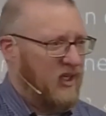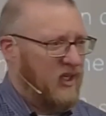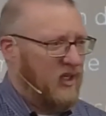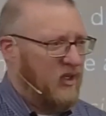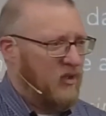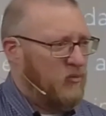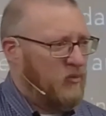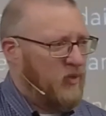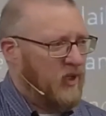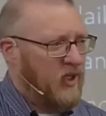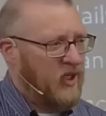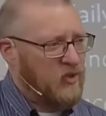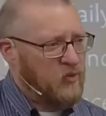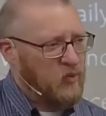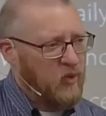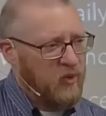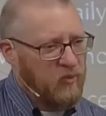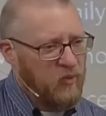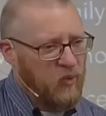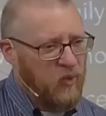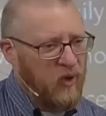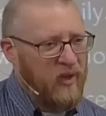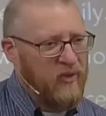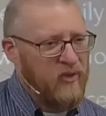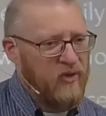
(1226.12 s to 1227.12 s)
because we're
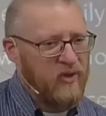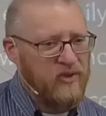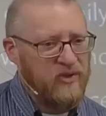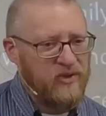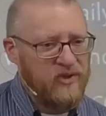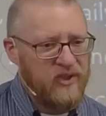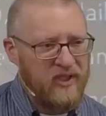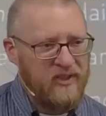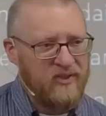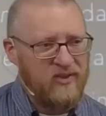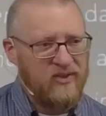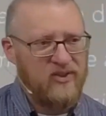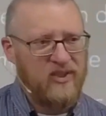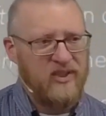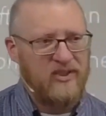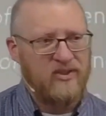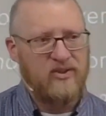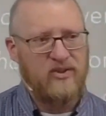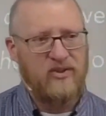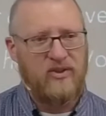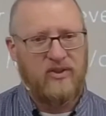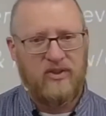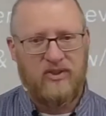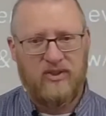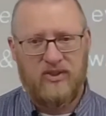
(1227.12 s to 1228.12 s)
brothers and
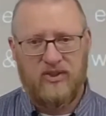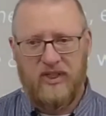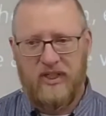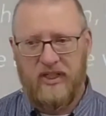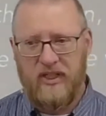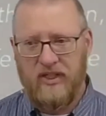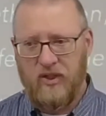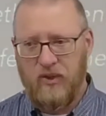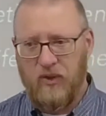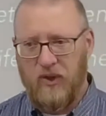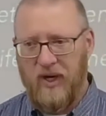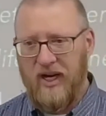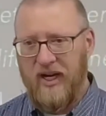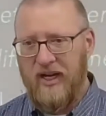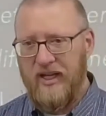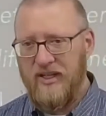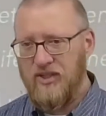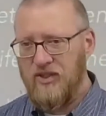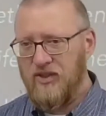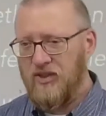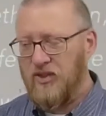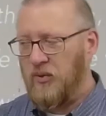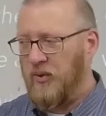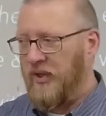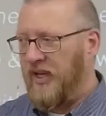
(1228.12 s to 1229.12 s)
sisters in Christ. And
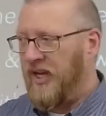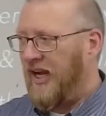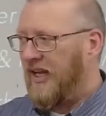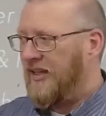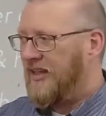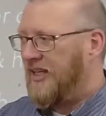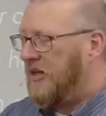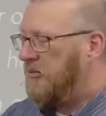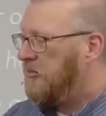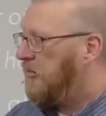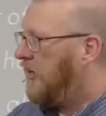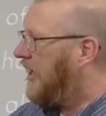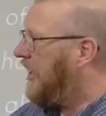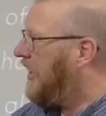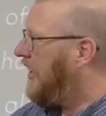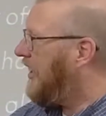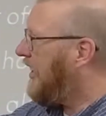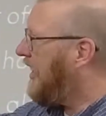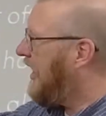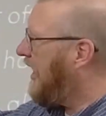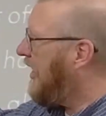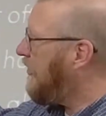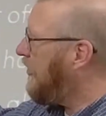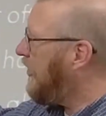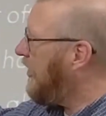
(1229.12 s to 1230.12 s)
so we got that money
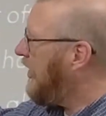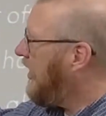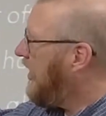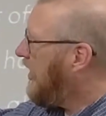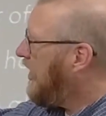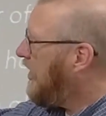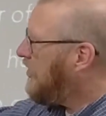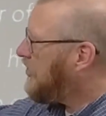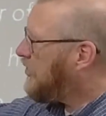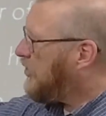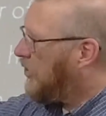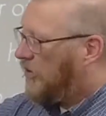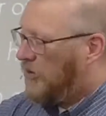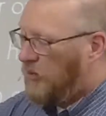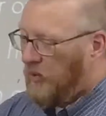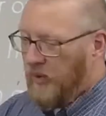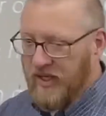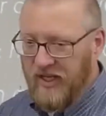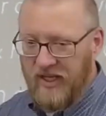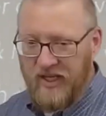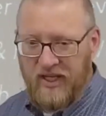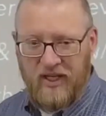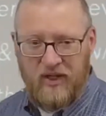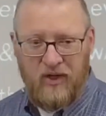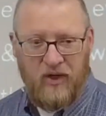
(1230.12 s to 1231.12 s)
together so that we could
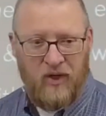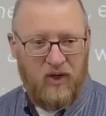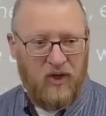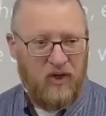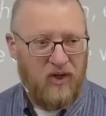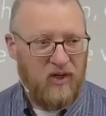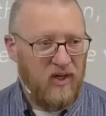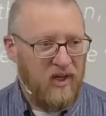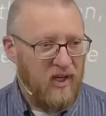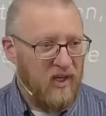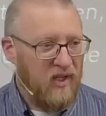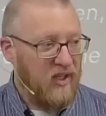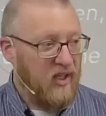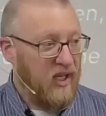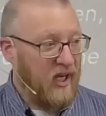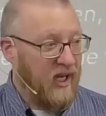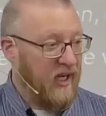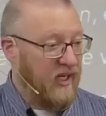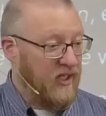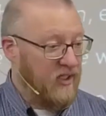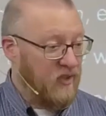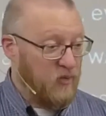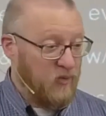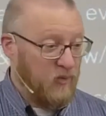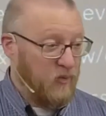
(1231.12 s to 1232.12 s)
get her.
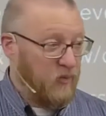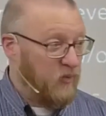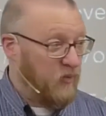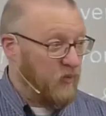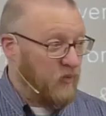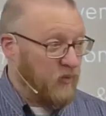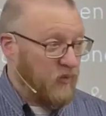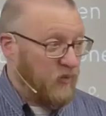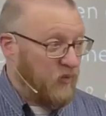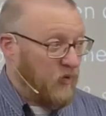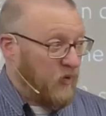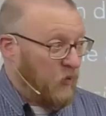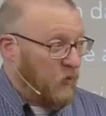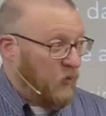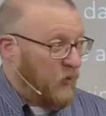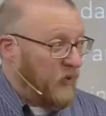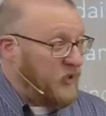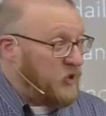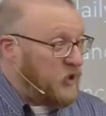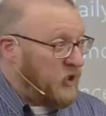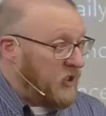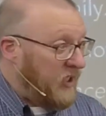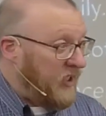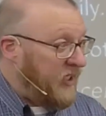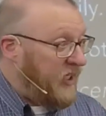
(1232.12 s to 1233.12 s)
Uh,
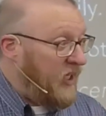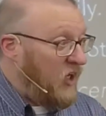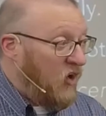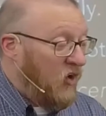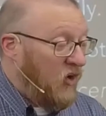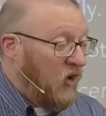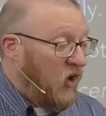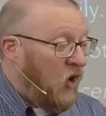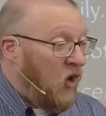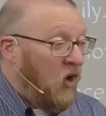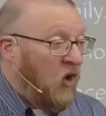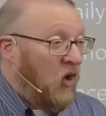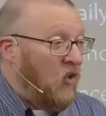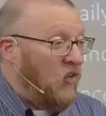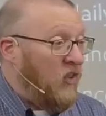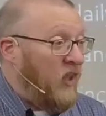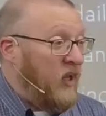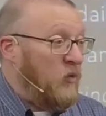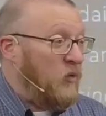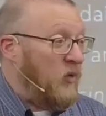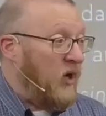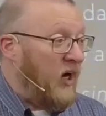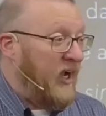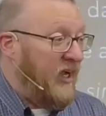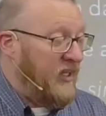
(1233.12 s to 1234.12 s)
originally, all they
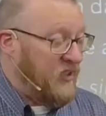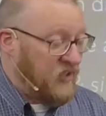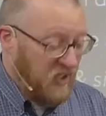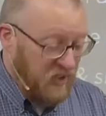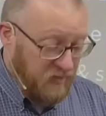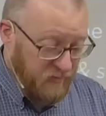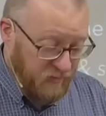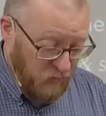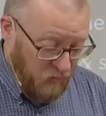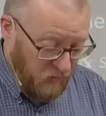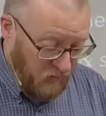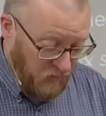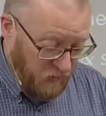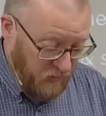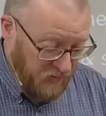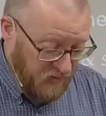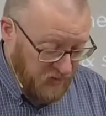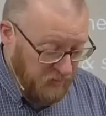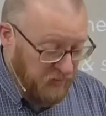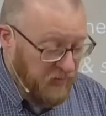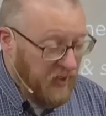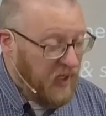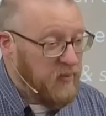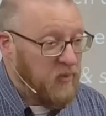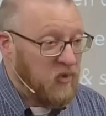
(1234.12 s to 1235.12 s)
were asking for was to
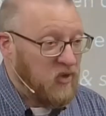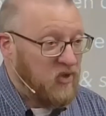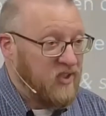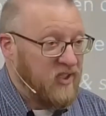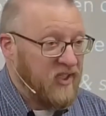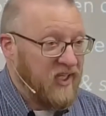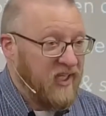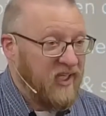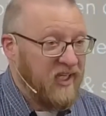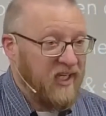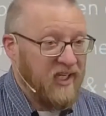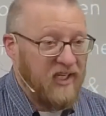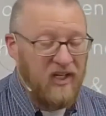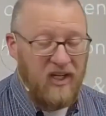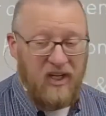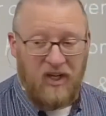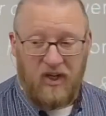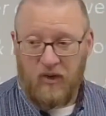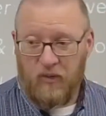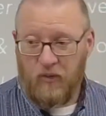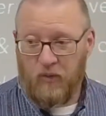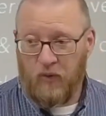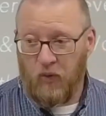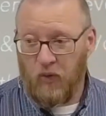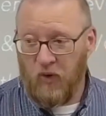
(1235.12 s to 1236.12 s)
be able to get
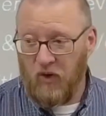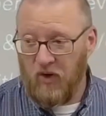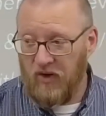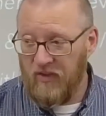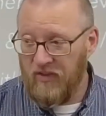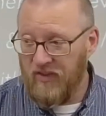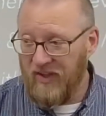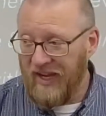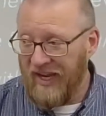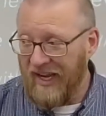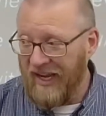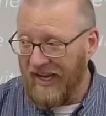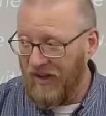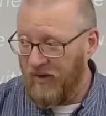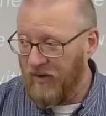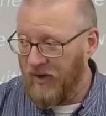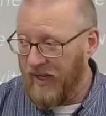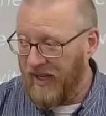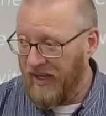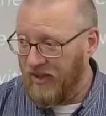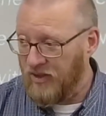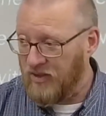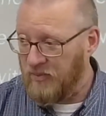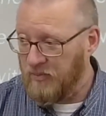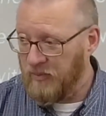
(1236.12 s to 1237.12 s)
for the
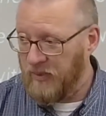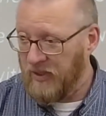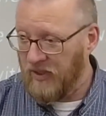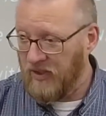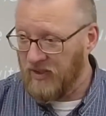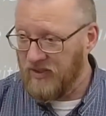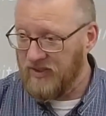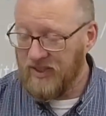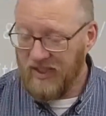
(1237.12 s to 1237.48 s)
outhouse built.